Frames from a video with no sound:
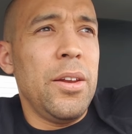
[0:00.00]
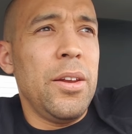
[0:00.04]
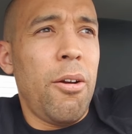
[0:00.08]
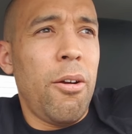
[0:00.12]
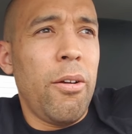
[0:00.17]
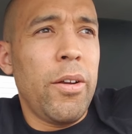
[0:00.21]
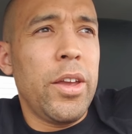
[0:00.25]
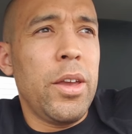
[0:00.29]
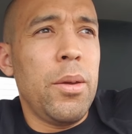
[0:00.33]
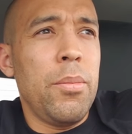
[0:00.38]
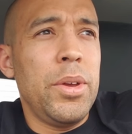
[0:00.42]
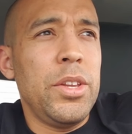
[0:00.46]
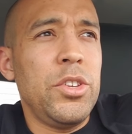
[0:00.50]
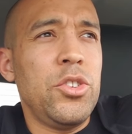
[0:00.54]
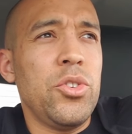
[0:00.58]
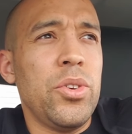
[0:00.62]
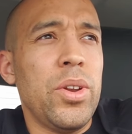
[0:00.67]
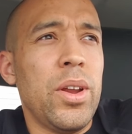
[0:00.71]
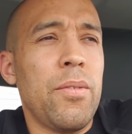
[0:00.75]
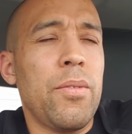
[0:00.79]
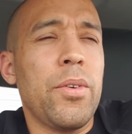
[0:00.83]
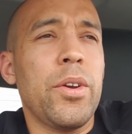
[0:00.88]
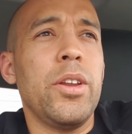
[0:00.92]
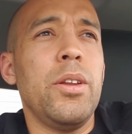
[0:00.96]
an argument. You're
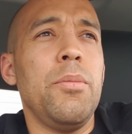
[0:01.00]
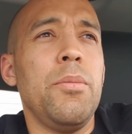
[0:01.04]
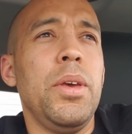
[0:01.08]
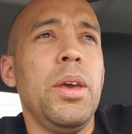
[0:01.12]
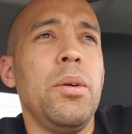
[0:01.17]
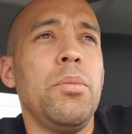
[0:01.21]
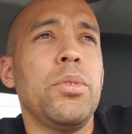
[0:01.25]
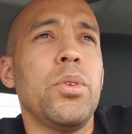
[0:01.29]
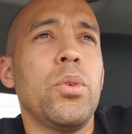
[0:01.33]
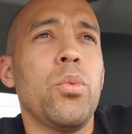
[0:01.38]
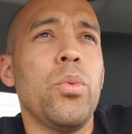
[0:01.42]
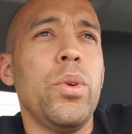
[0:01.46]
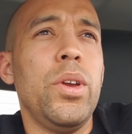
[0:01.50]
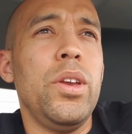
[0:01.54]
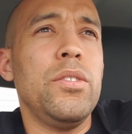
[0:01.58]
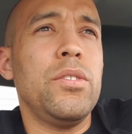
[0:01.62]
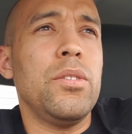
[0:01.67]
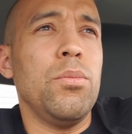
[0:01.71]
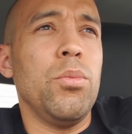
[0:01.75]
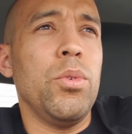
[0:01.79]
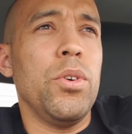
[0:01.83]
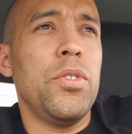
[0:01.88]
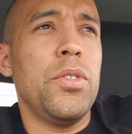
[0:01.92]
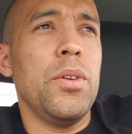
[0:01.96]
never going to be able to
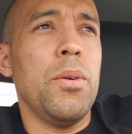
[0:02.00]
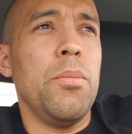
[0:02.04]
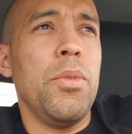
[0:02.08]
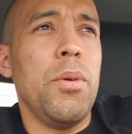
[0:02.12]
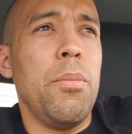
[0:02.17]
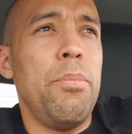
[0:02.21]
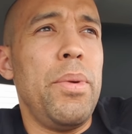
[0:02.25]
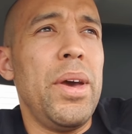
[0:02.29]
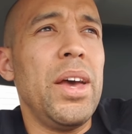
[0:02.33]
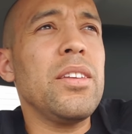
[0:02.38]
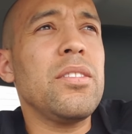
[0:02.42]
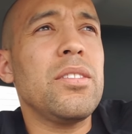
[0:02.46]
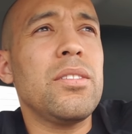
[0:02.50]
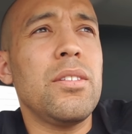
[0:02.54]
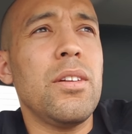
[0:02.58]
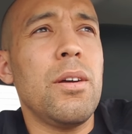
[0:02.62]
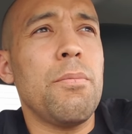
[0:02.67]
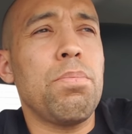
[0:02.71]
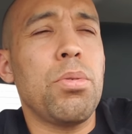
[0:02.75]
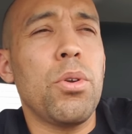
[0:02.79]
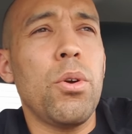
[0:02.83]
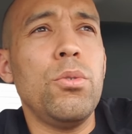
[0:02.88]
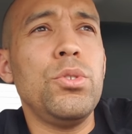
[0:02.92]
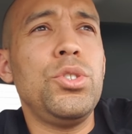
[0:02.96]
reason with them. The best
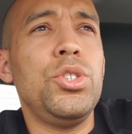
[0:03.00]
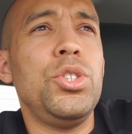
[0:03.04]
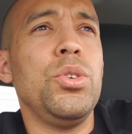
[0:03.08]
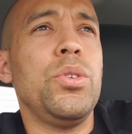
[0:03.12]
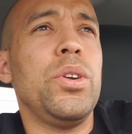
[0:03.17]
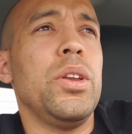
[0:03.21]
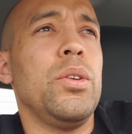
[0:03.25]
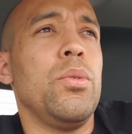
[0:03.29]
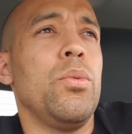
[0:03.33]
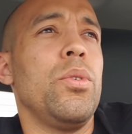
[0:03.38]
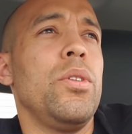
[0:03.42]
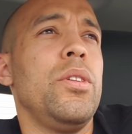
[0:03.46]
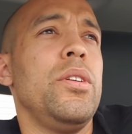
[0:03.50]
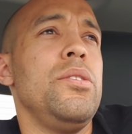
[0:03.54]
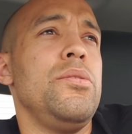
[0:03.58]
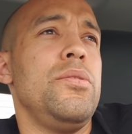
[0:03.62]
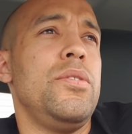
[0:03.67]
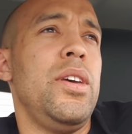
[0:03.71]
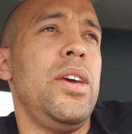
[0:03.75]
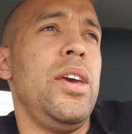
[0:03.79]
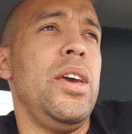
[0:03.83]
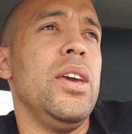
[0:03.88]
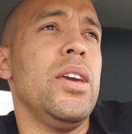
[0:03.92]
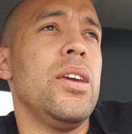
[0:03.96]
approach you can really
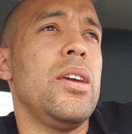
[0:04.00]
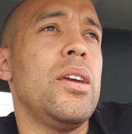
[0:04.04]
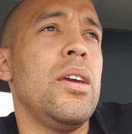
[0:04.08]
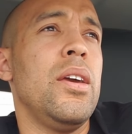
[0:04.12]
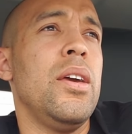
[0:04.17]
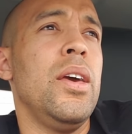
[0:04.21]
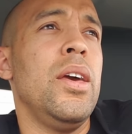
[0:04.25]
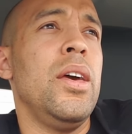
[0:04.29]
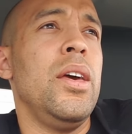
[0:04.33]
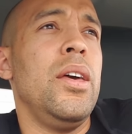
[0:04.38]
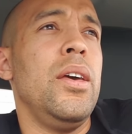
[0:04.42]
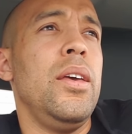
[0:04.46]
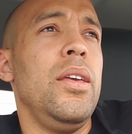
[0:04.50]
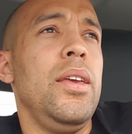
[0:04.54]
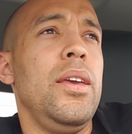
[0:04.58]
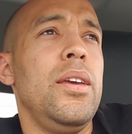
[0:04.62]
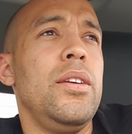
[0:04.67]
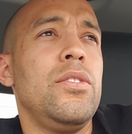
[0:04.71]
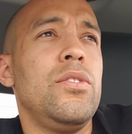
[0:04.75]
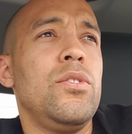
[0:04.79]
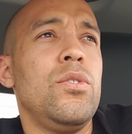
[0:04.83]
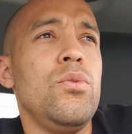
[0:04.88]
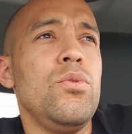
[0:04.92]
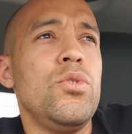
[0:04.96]
take
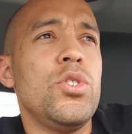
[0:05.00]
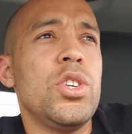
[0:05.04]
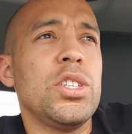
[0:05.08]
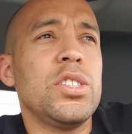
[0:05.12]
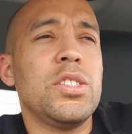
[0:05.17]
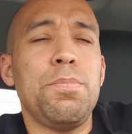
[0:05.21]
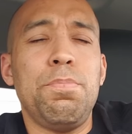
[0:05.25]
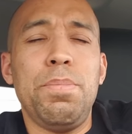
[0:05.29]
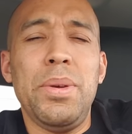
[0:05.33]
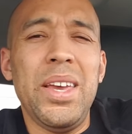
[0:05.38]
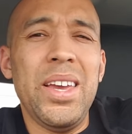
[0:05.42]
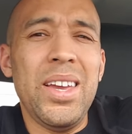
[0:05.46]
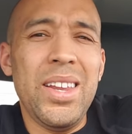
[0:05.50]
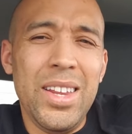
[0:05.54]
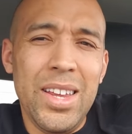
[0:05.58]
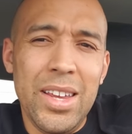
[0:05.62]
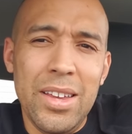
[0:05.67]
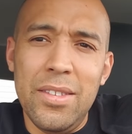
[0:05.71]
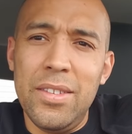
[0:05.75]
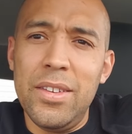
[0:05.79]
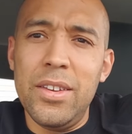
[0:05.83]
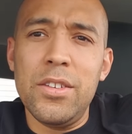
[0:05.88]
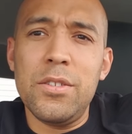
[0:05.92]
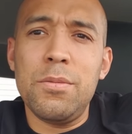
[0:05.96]
is to just
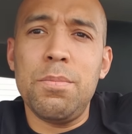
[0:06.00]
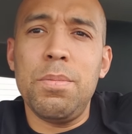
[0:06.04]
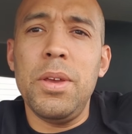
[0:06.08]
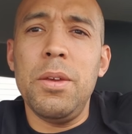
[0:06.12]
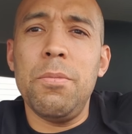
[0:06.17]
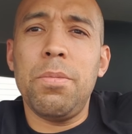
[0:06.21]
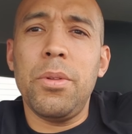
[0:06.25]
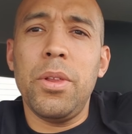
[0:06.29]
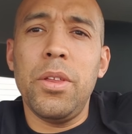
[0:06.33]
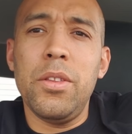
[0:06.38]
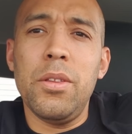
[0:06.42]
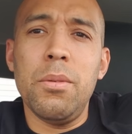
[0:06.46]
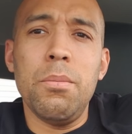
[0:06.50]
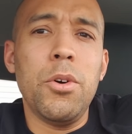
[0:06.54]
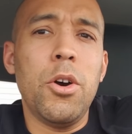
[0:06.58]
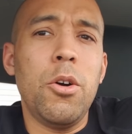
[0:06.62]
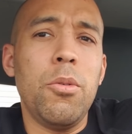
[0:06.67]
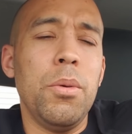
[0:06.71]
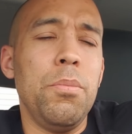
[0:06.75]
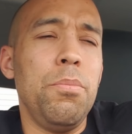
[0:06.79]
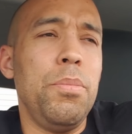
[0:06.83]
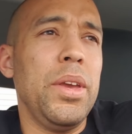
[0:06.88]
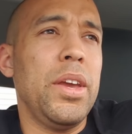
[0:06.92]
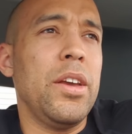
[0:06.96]
pity these people in the
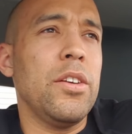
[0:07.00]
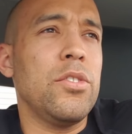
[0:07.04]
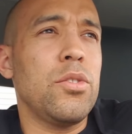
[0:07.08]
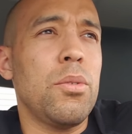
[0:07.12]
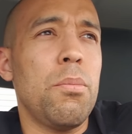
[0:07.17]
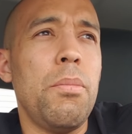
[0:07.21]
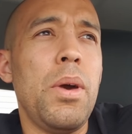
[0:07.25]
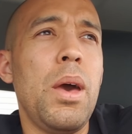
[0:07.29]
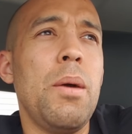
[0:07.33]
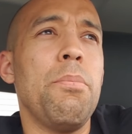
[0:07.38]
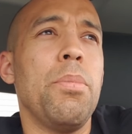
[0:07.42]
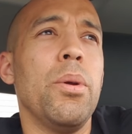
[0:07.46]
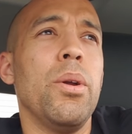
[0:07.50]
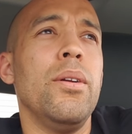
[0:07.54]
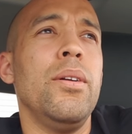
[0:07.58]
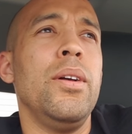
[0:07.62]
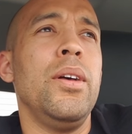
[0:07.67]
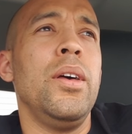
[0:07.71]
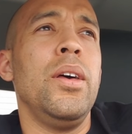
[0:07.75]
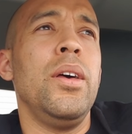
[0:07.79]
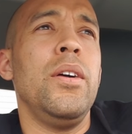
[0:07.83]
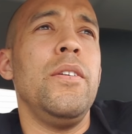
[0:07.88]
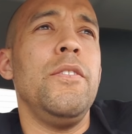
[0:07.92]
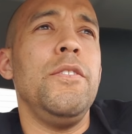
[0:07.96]
moment, because remember,
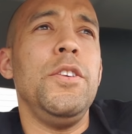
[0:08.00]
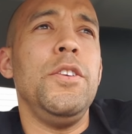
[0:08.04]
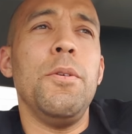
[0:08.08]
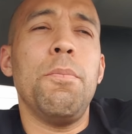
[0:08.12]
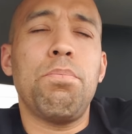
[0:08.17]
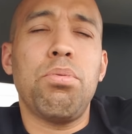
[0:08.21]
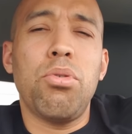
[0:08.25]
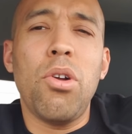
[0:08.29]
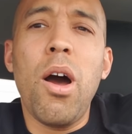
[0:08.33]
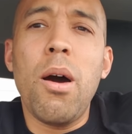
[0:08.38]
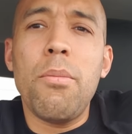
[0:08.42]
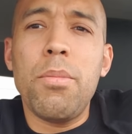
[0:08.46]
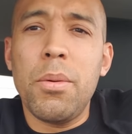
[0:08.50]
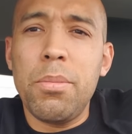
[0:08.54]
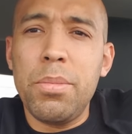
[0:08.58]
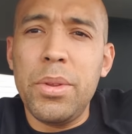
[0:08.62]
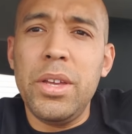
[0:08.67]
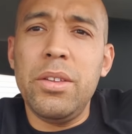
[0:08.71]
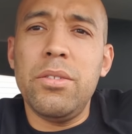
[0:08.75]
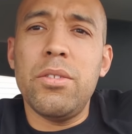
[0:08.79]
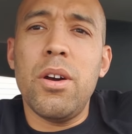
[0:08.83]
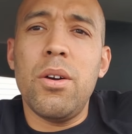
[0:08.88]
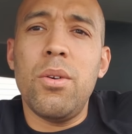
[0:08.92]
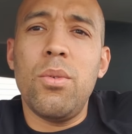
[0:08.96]
you
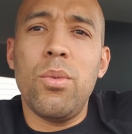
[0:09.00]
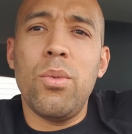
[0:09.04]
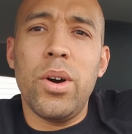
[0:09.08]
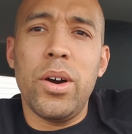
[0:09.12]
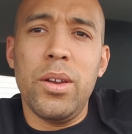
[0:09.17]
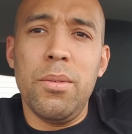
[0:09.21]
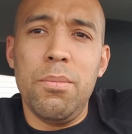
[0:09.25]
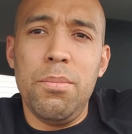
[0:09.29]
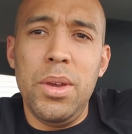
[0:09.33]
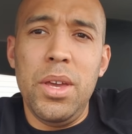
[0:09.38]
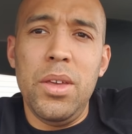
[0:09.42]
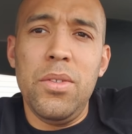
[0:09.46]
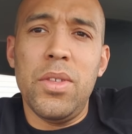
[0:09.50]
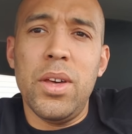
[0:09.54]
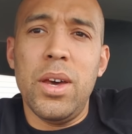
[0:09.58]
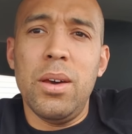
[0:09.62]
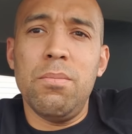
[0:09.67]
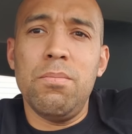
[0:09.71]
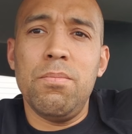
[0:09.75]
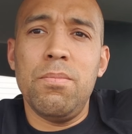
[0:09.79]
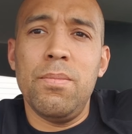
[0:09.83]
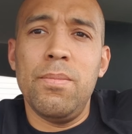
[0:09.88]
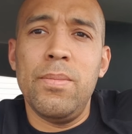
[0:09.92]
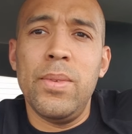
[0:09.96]
probably don't want to be
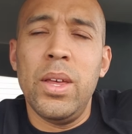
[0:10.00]
them.